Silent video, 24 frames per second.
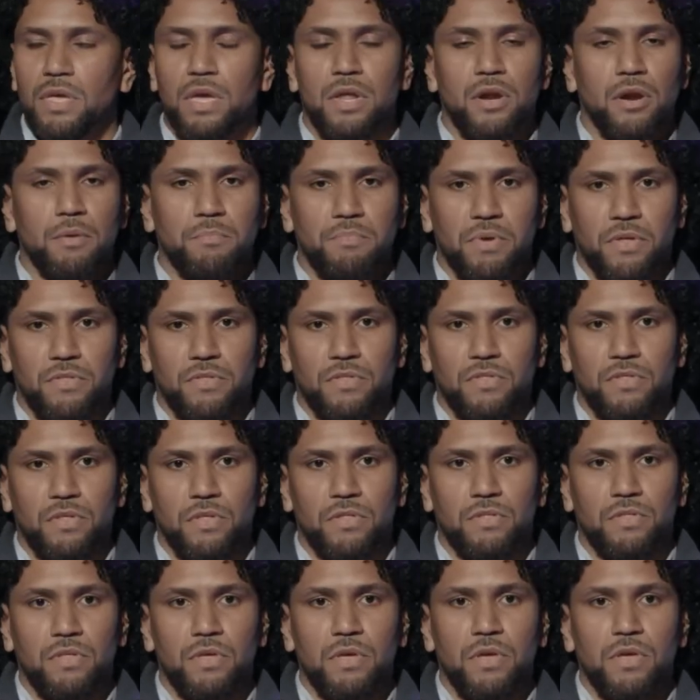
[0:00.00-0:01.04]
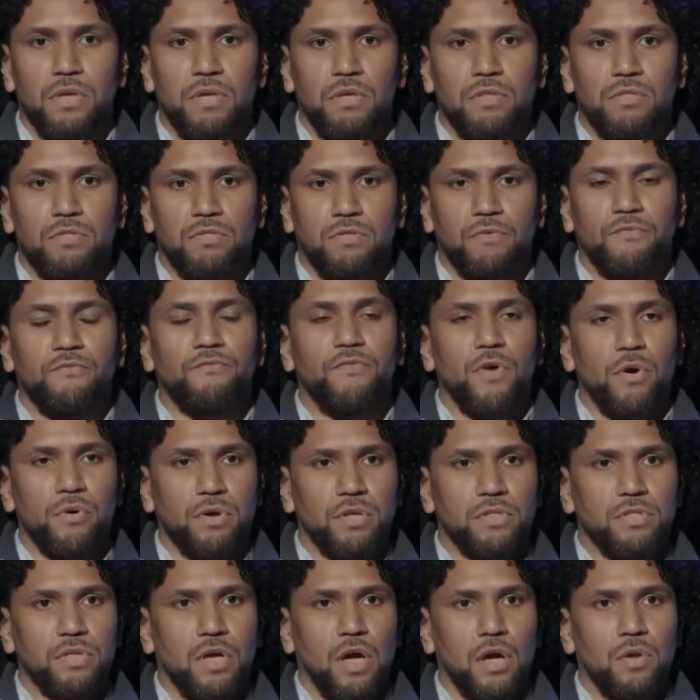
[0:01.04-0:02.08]
and our businesses to
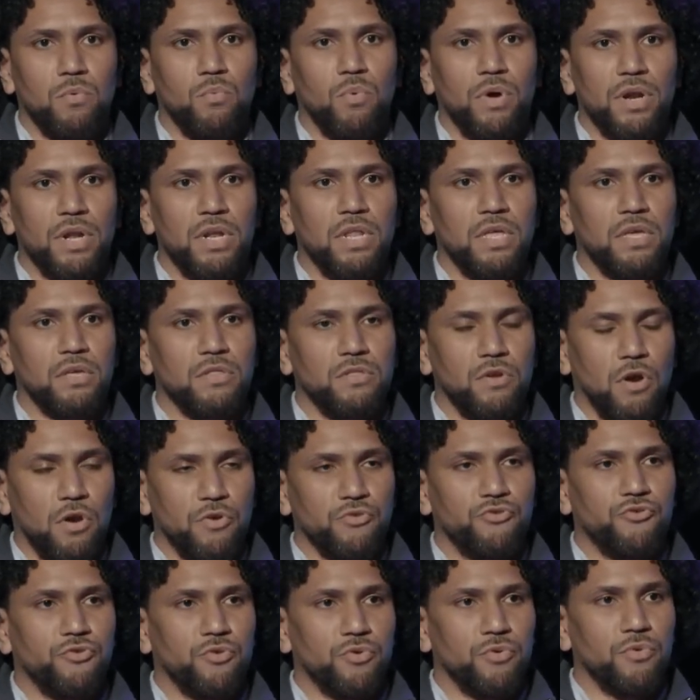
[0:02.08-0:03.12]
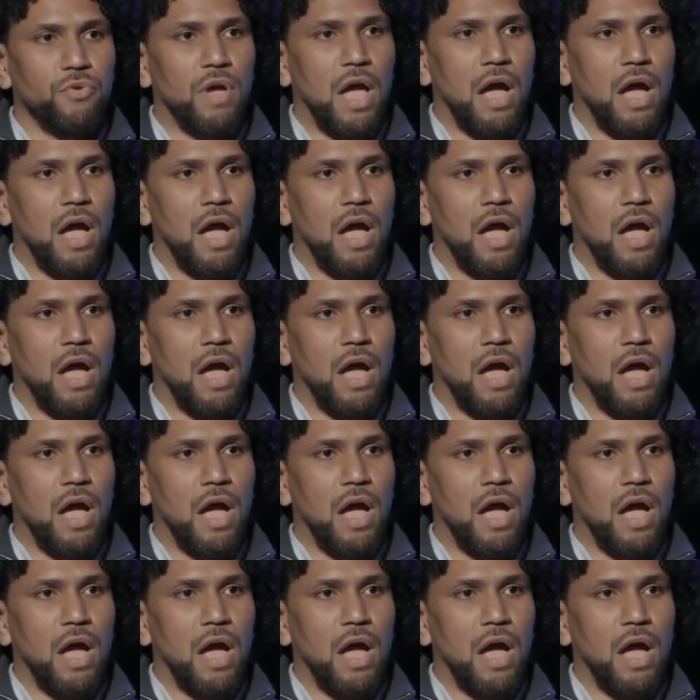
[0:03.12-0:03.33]
focus on what it is our true